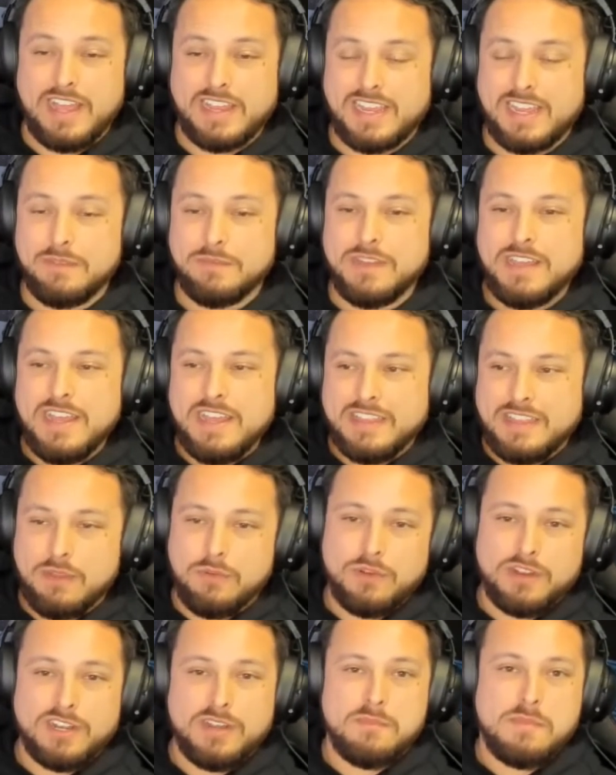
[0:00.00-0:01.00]
game, they
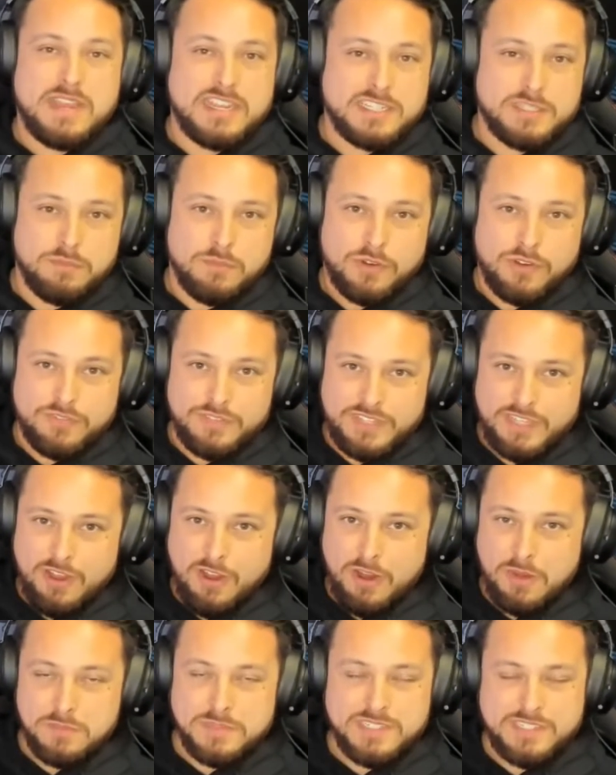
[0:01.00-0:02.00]
were going to make some more
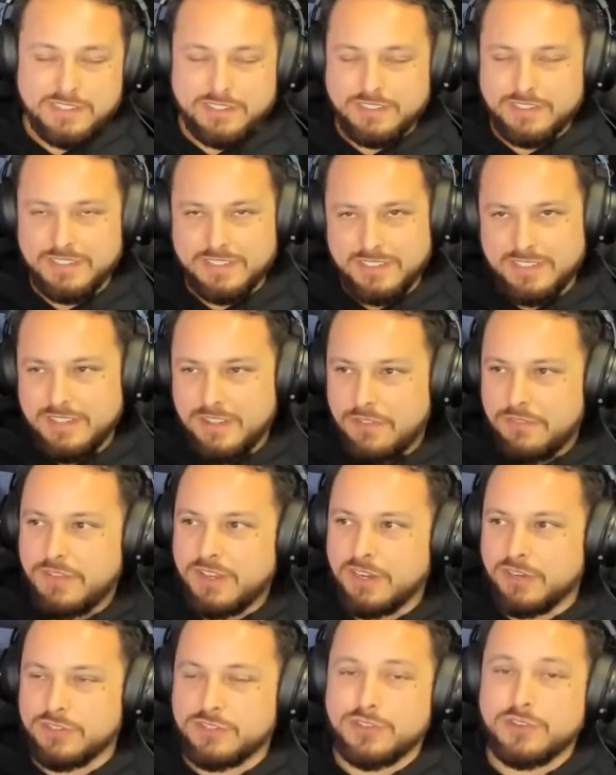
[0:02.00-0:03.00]
VR. I'm still
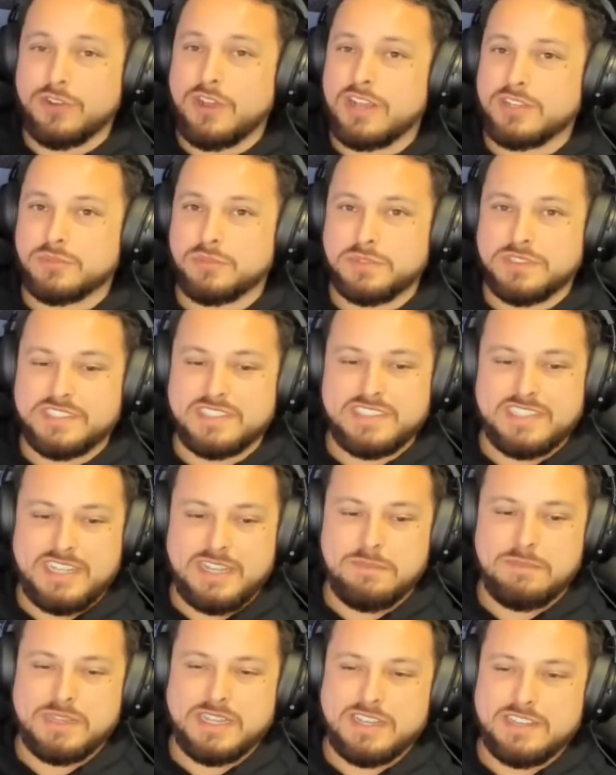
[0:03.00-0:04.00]
fingers crossed we'll see
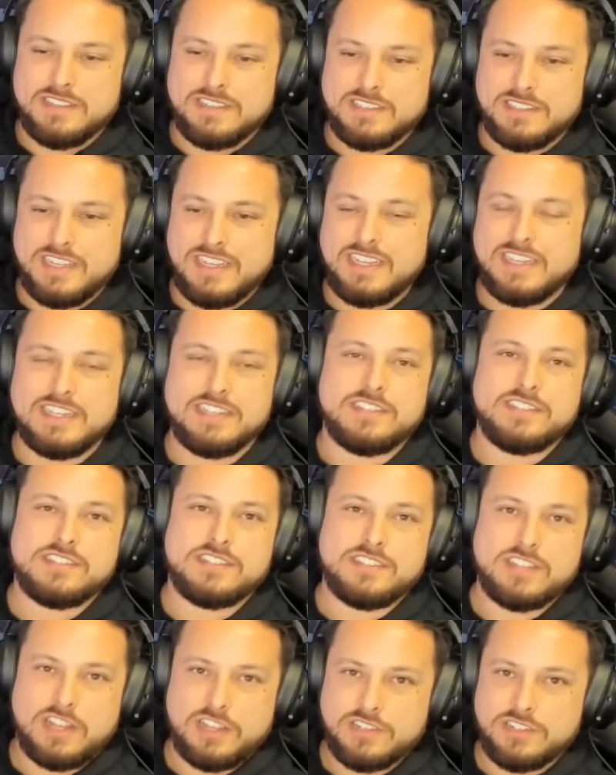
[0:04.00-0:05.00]
it because it is
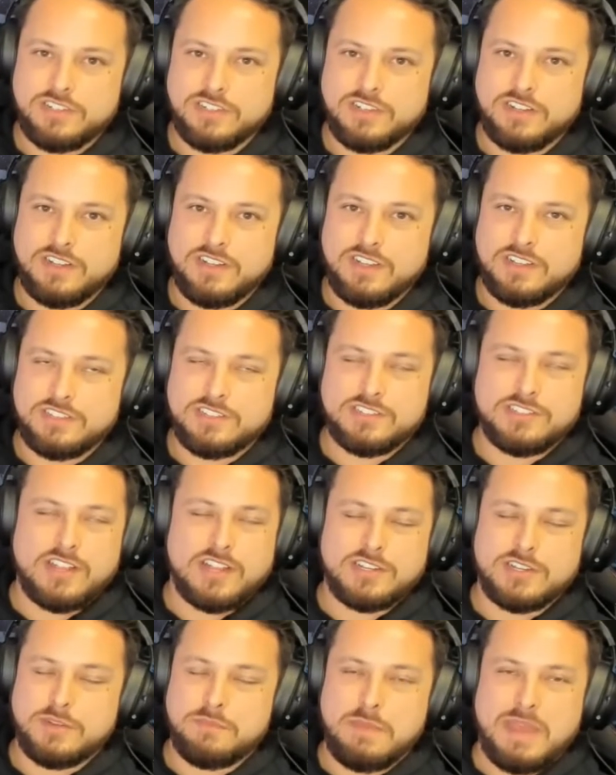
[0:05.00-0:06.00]
such
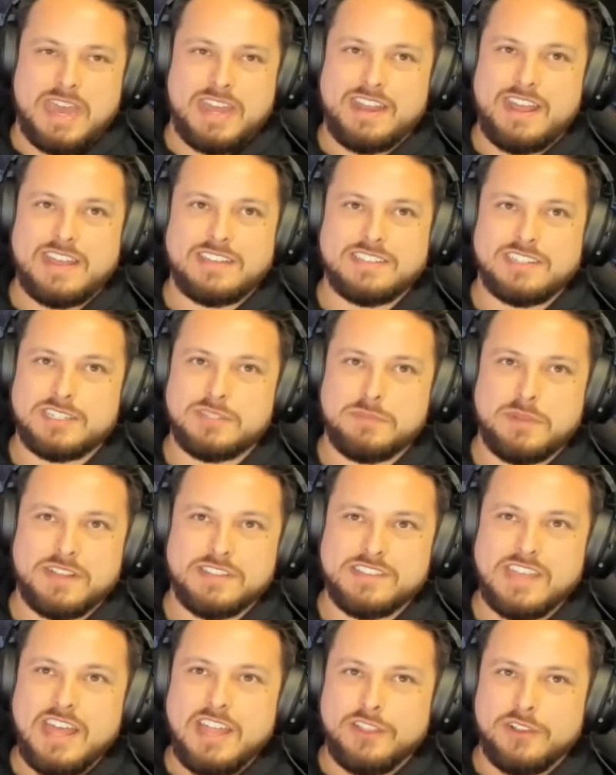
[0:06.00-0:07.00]
a badass
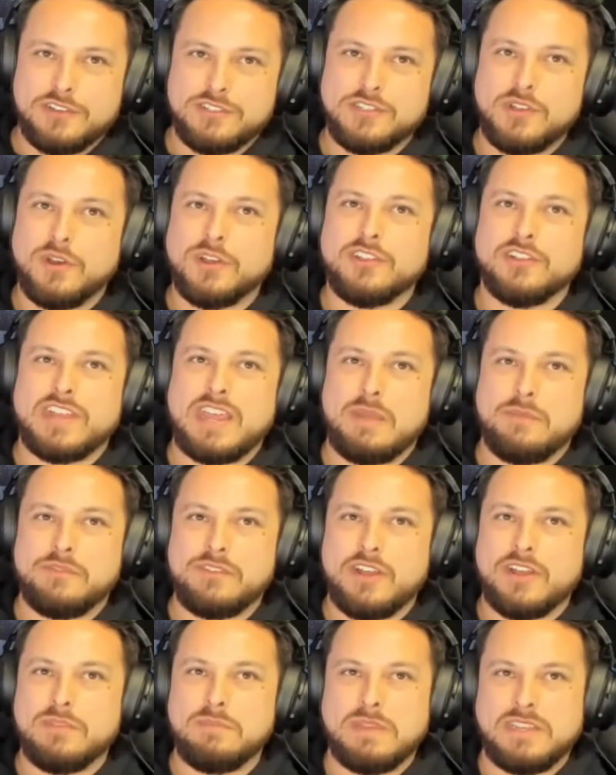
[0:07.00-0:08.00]
experience. There's no other game
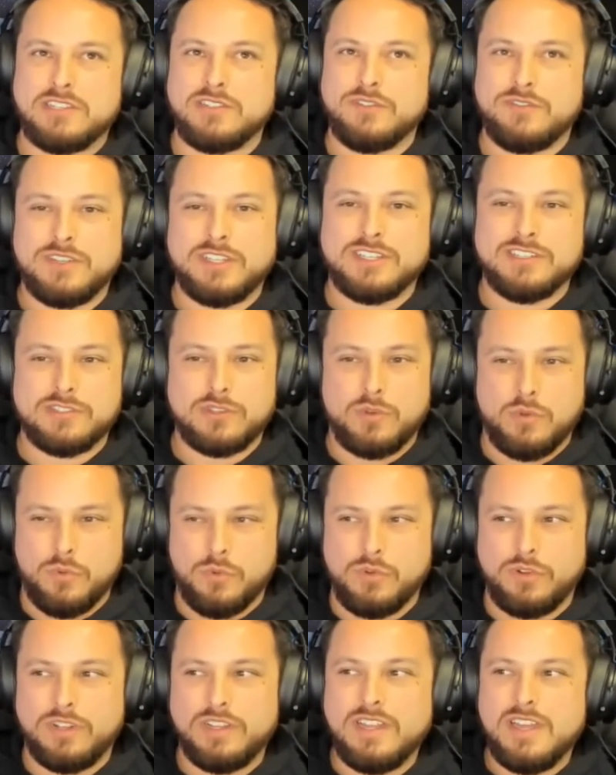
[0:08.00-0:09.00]
VR that makes you feel as
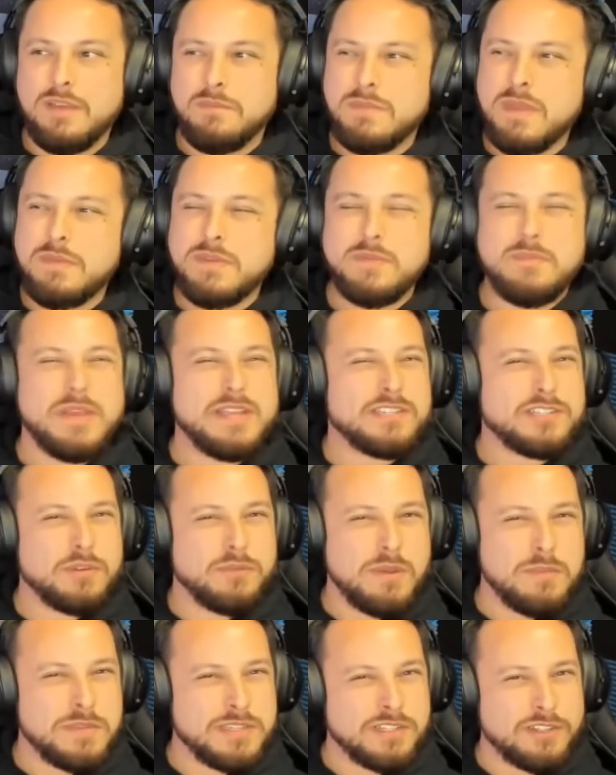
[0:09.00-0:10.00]
cool. Maybe Pistol
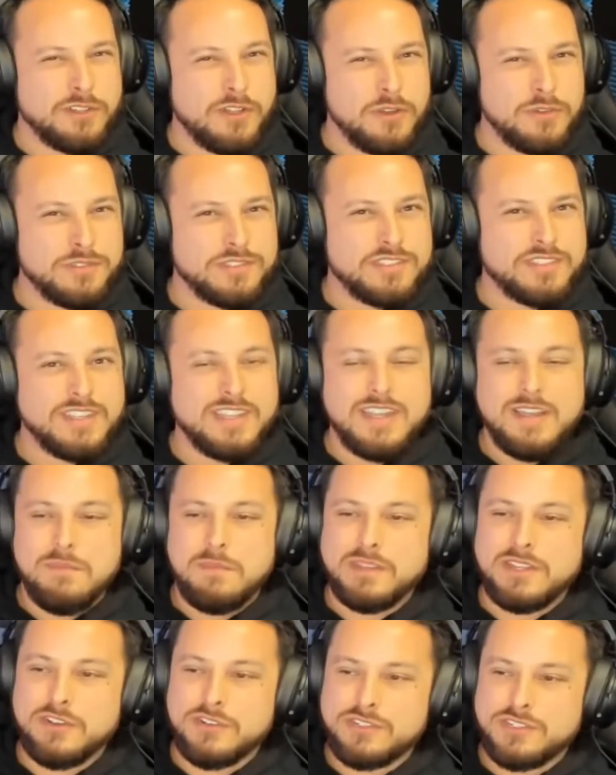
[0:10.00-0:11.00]
Whip is close,
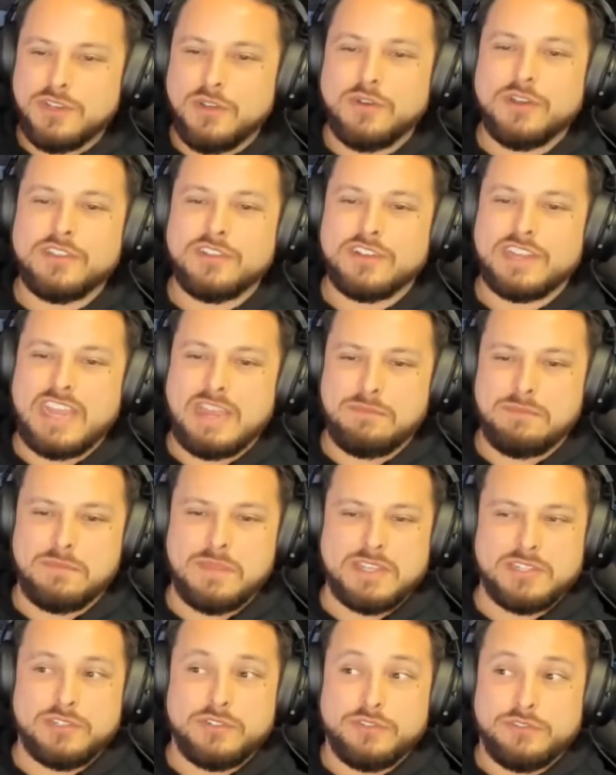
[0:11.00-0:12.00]
but there's no other game that
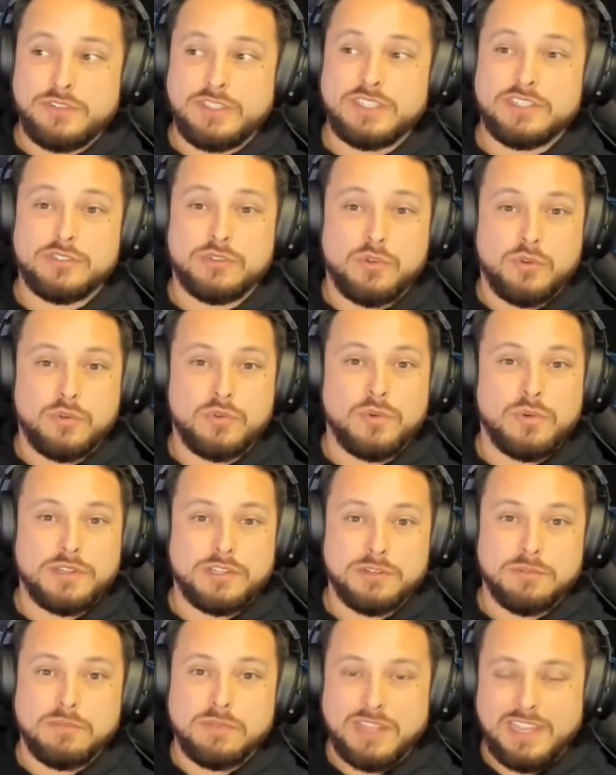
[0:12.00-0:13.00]
makes you feel as cool when
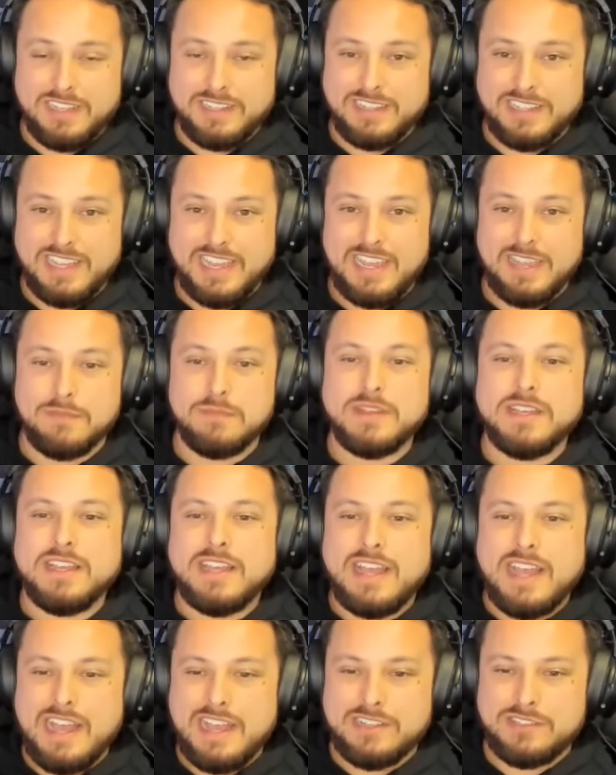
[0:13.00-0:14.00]
you're playing the game
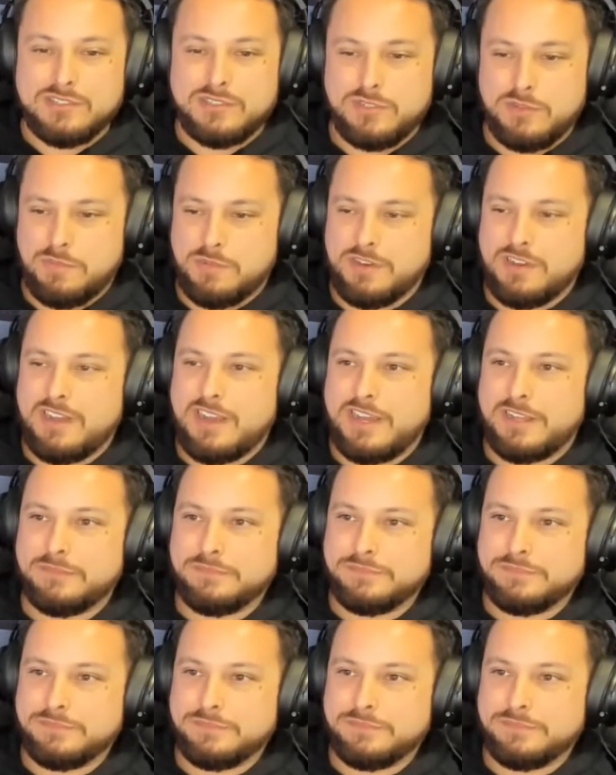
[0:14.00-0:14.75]
as Superhot.